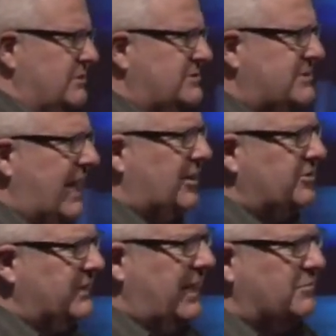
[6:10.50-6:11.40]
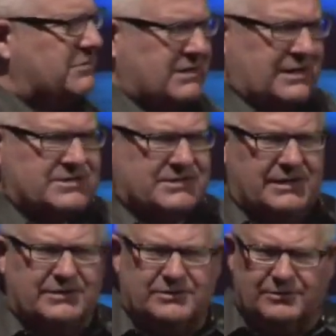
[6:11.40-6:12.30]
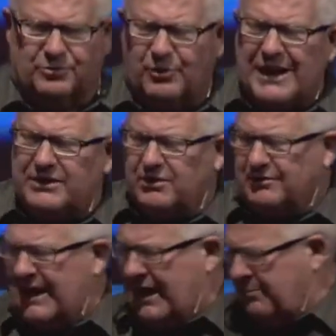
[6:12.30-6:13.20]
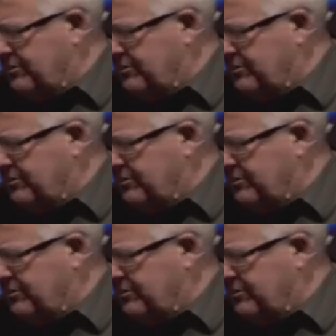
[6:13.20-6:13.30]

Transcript: the Saturday, I was listening to Radiolab